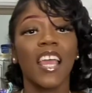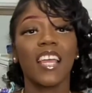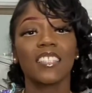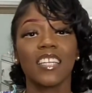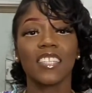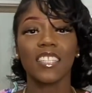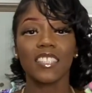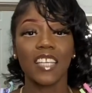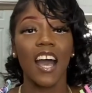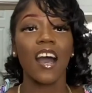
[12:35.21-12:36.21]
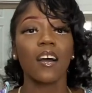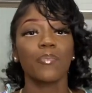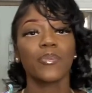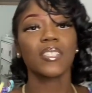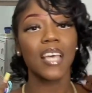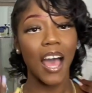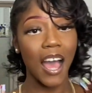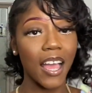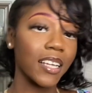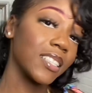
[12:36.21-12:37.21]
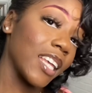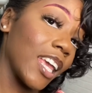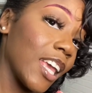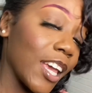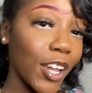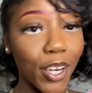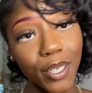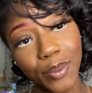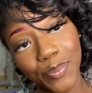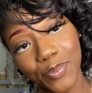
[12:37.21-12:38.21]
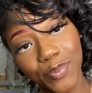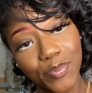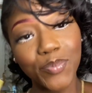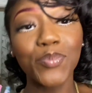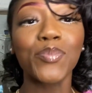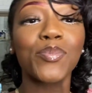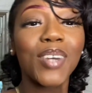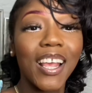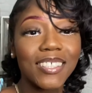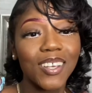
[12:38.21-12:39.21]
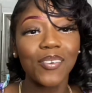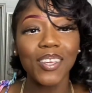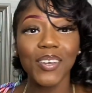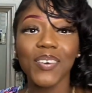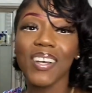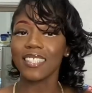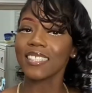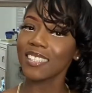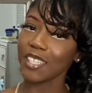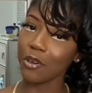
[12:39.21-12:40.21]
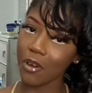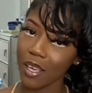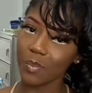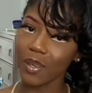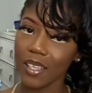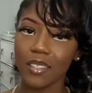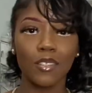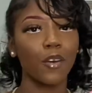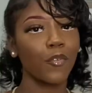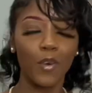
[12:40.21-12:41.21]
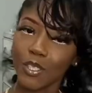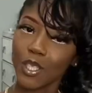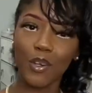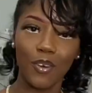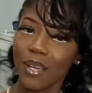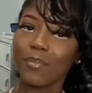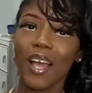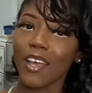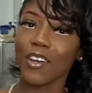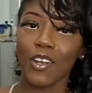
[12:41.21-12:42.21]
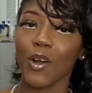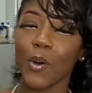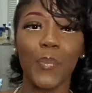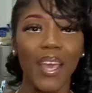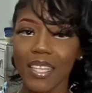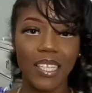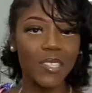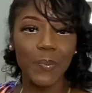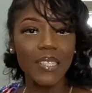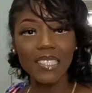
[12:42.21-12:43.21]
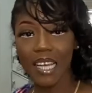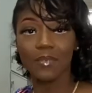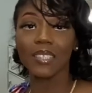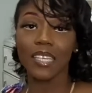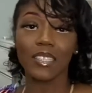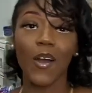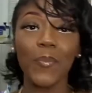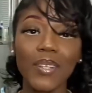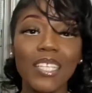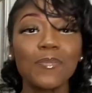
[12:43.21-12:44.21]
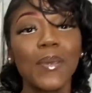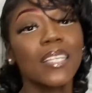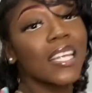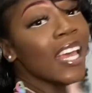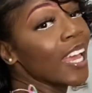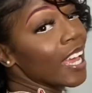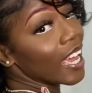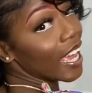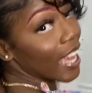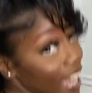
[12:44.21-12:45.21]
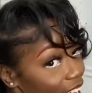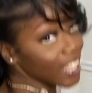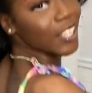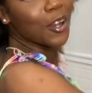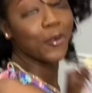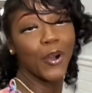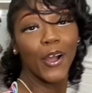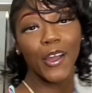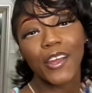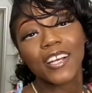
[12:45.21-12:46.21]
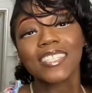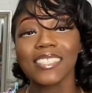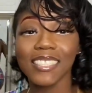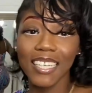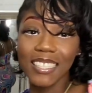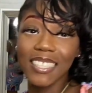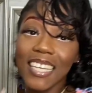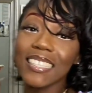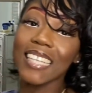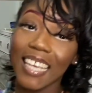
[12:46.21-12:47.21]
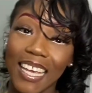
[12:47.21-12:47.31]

And then the top ties here, so cute. And this is a great piece, so of course a great mind gonna go pick this piece up. Says go put this piece in your cart, cause this is it.